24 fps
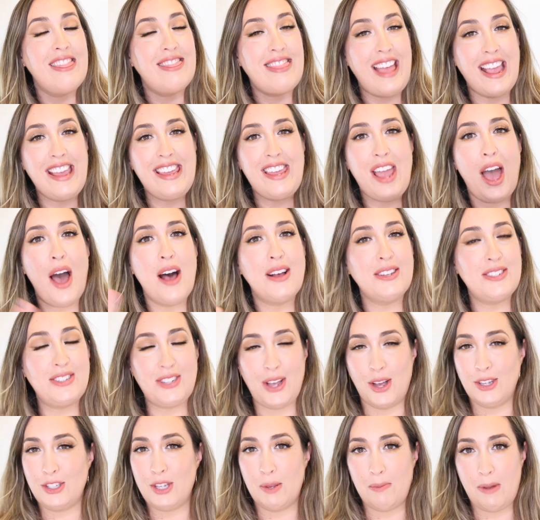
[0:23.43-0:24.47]
Thank y'all
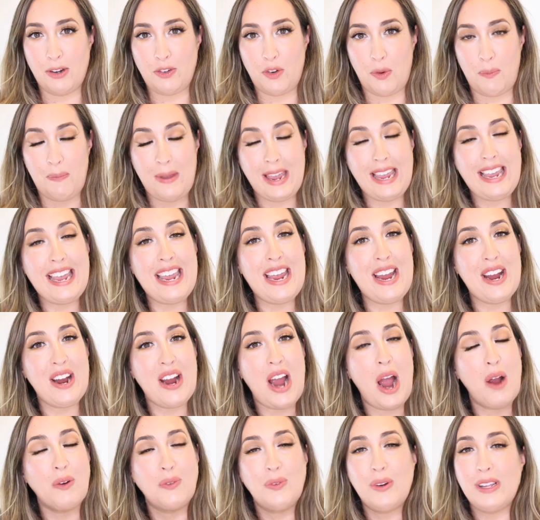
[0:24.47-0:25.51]
so, so much for being here.
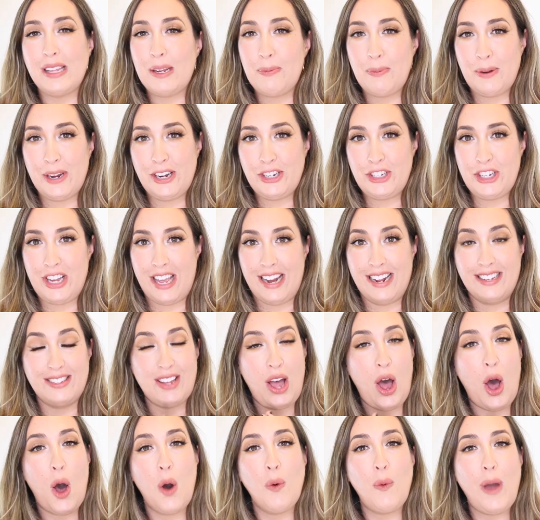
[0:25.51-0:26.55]
I really appreciate it as
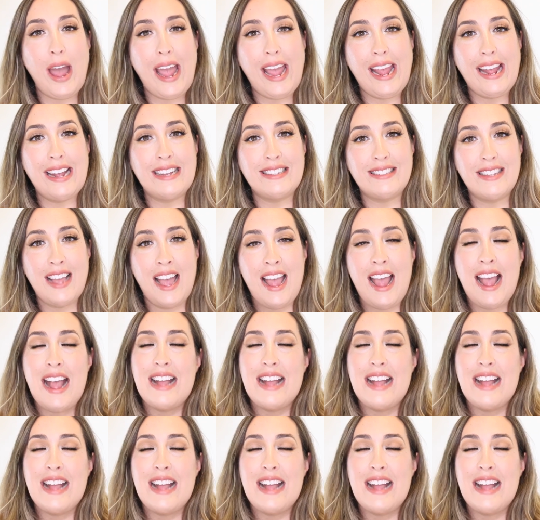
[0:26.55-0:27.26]
always.